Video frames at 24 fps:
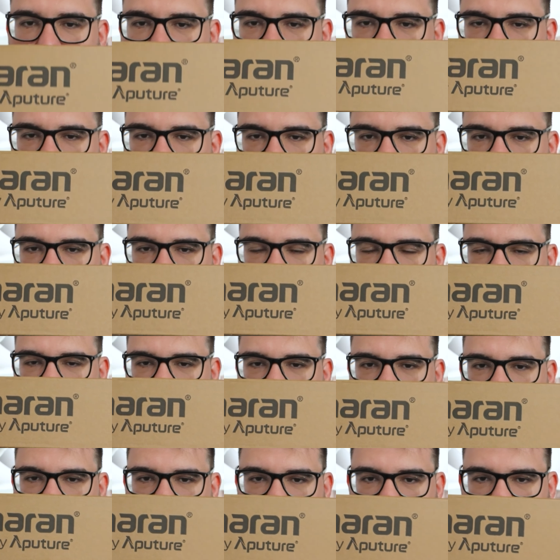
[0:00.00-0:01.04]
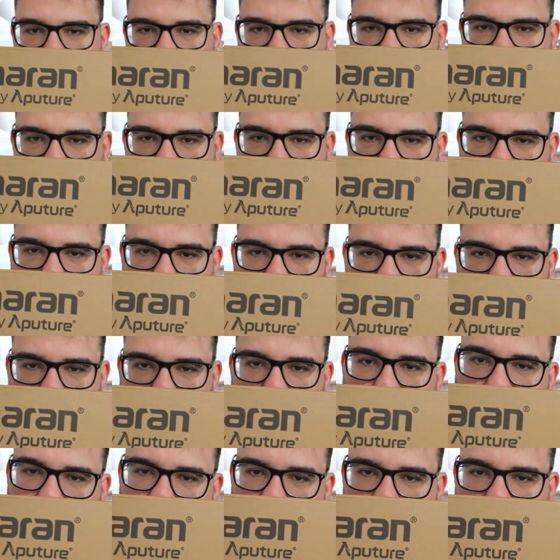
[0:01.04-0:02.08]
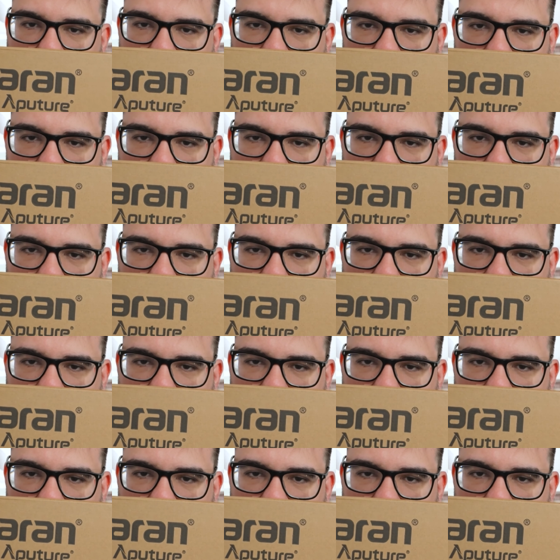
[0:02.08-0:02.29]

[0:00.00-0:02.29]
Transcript: I've joined the Tube Light